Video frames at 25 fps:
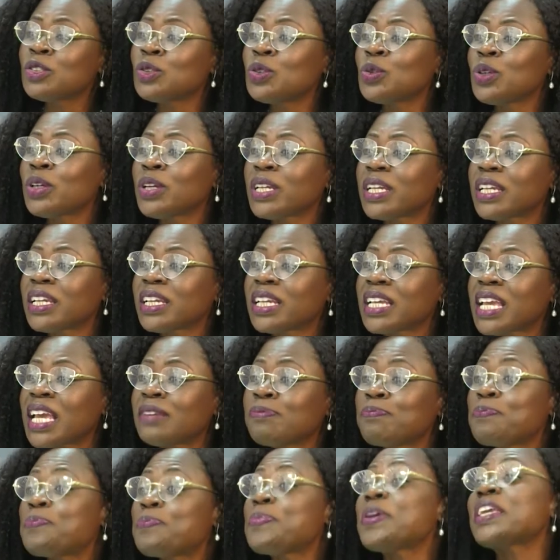to
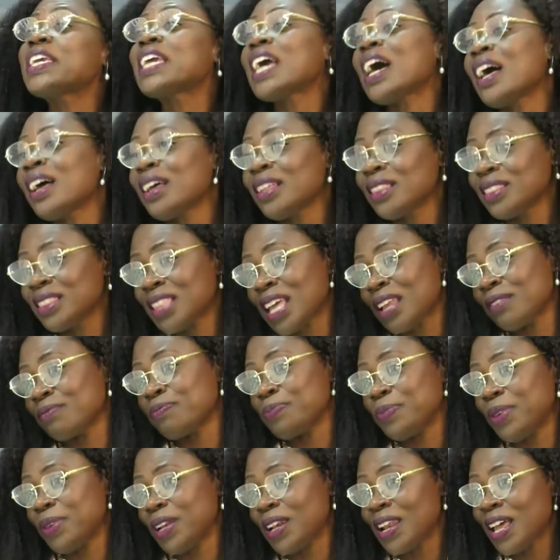get bigger than
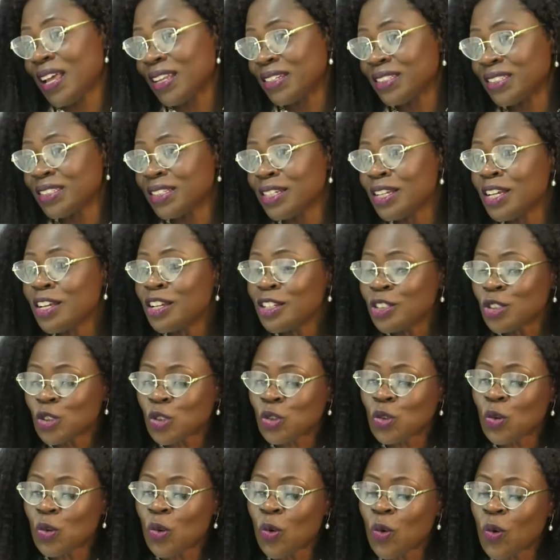planned
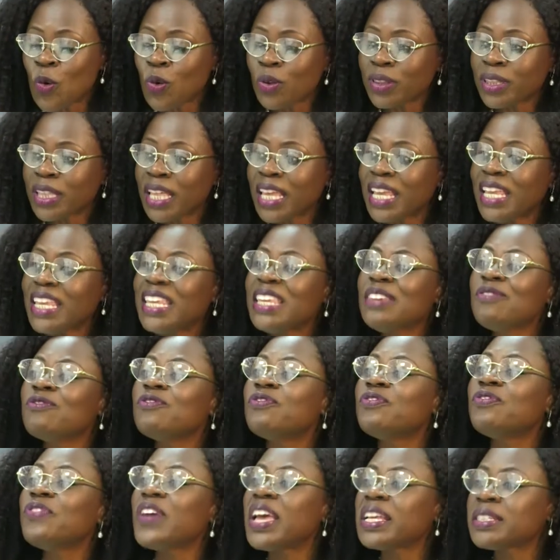so they
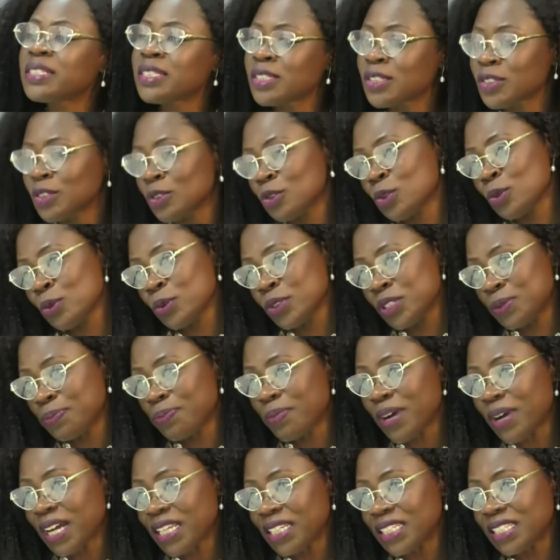invest those
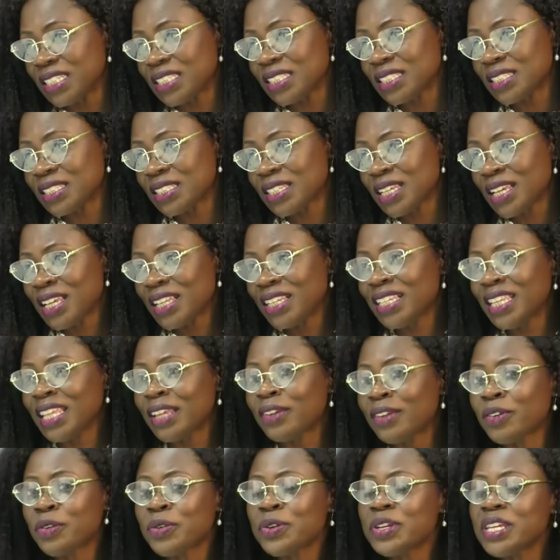monies they
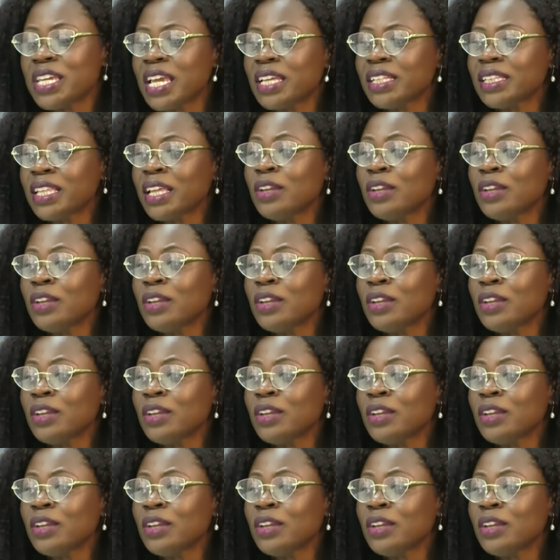create